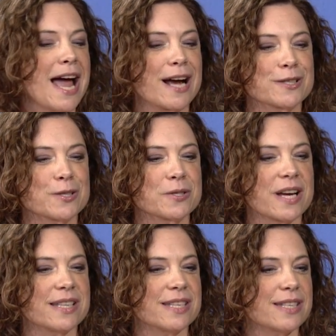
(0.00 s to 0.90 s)

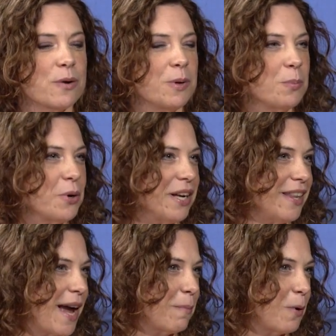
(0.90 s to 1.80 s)
exercises that we put
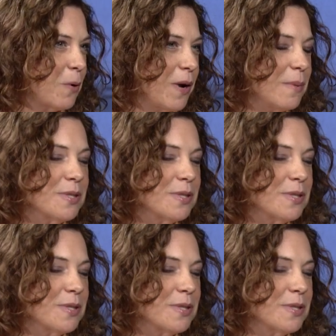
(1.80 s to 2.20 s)
in that program.